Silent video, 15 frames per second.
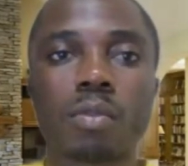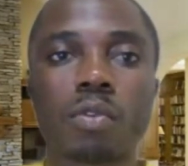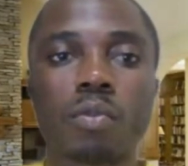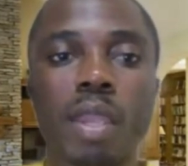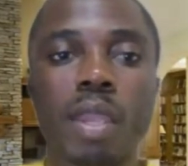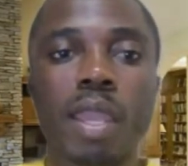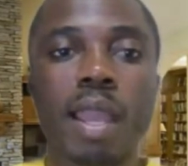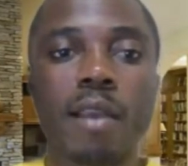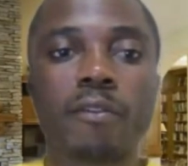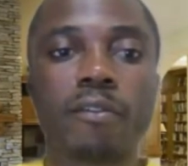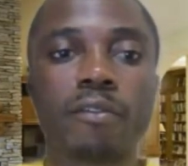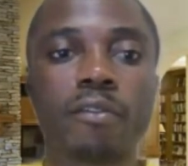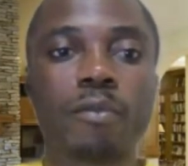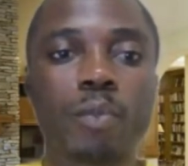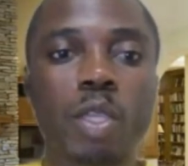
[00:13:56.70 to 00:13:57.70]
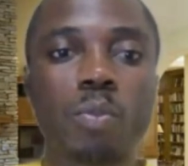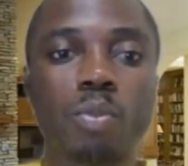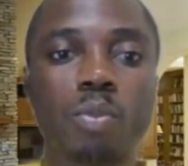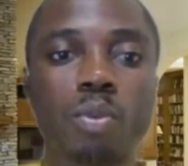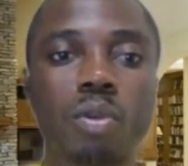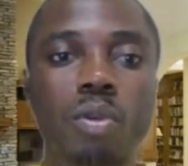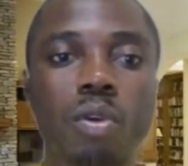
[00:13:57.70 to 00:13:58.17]
We have
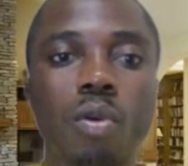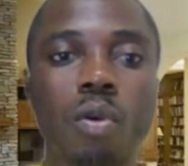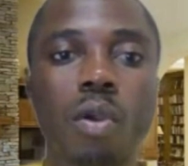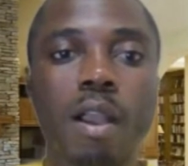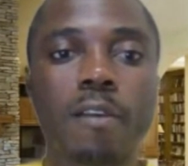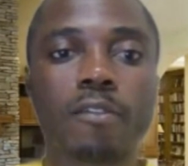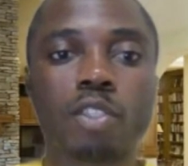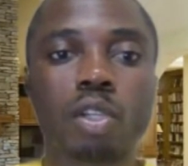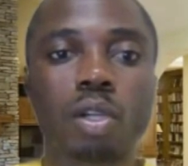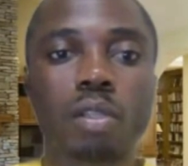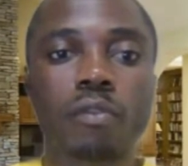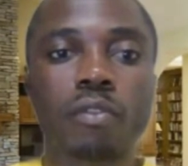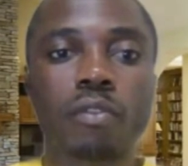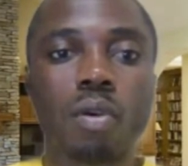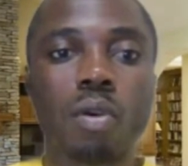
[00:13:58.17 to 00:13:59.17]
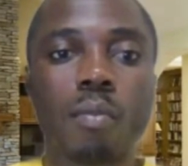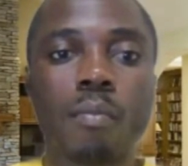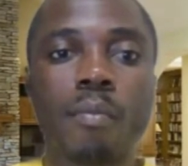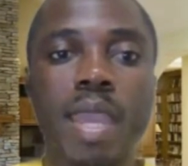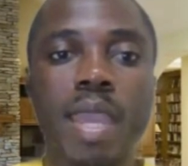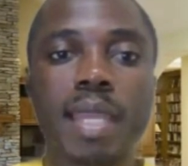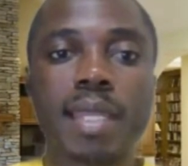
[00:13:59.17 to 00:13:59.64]
people who have taught for
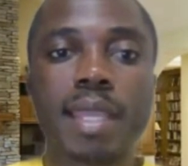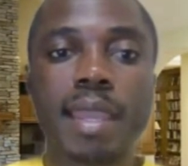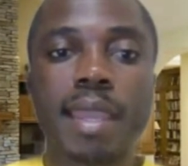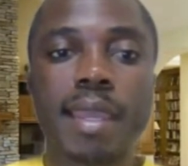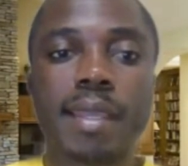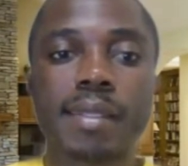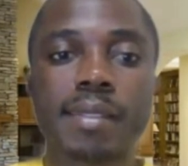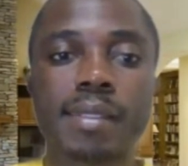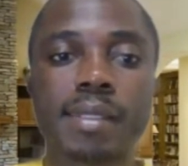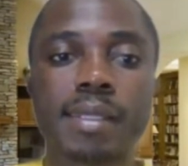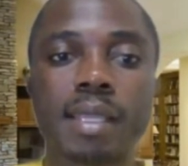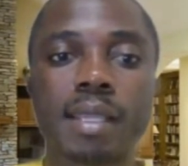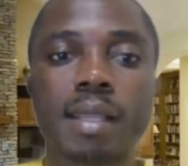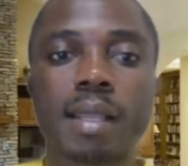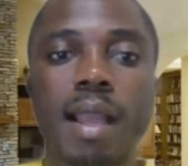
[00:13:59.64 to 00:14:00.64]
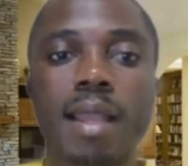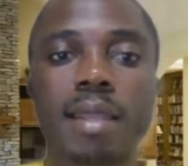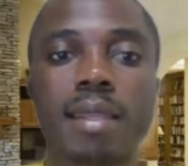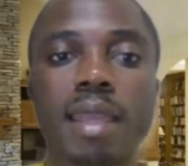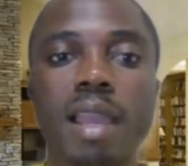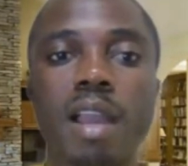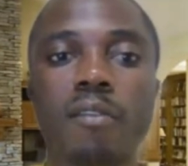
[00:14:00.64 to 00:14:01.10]
many years, and
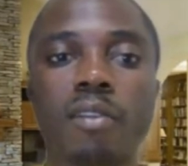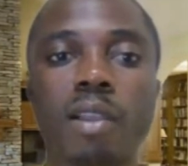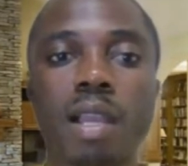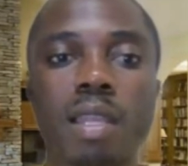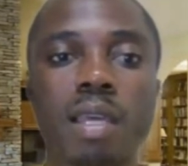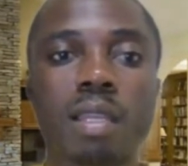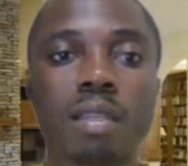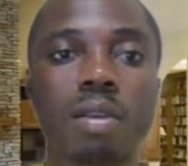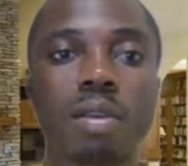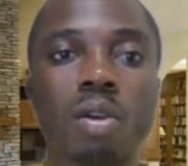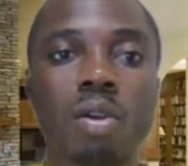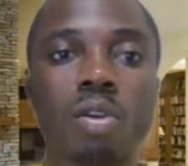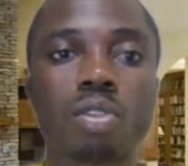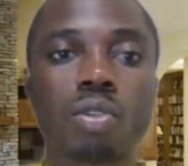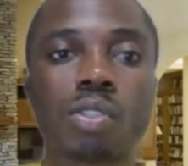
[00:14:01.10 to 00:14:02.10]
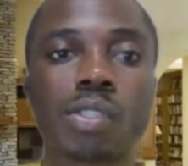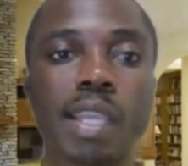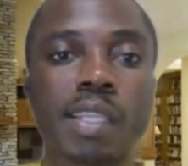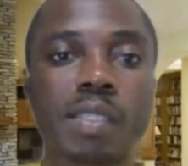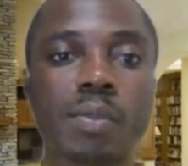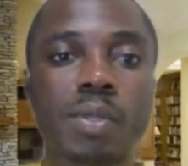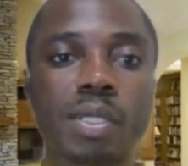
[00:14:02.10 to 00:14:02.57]
they have gathered all those
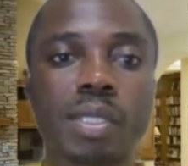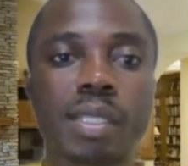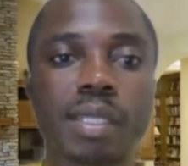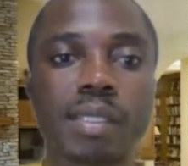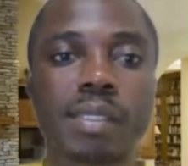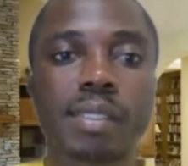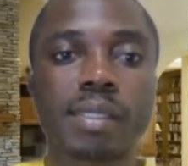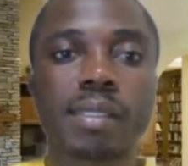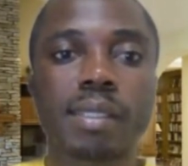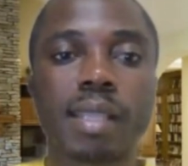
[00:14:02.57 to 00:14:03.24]
experience,